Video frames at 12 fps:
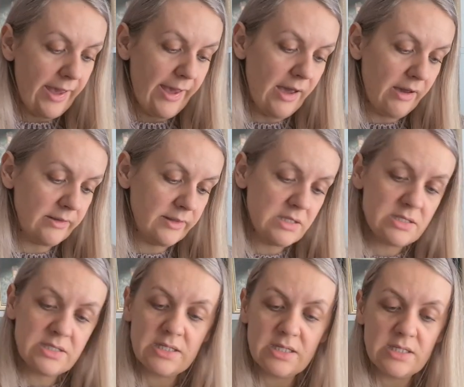And
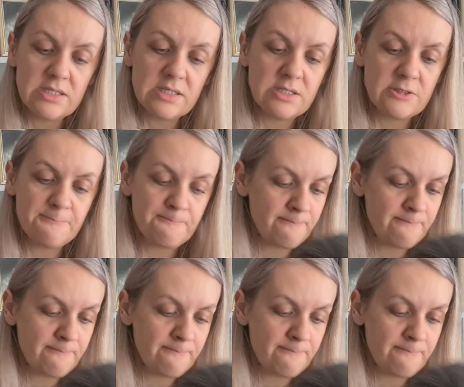this is